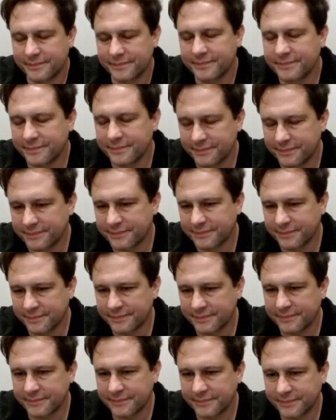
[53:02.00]

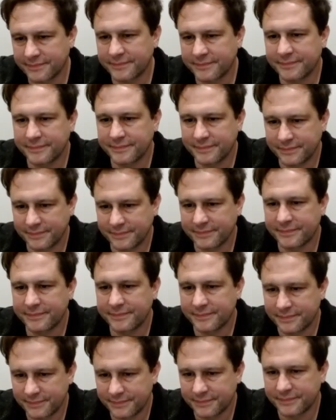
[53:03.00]

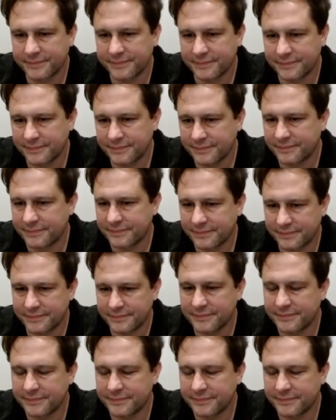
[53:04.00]
(silent)